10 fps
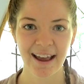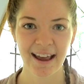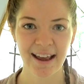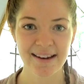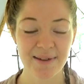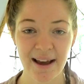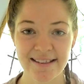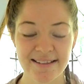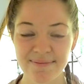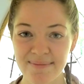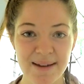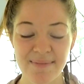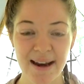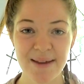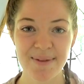And I meet
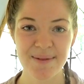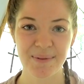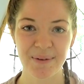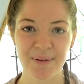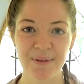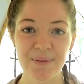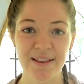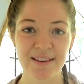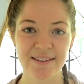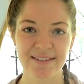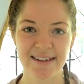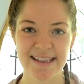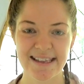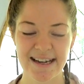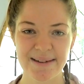many people who want to do the
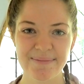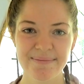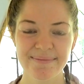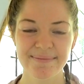same.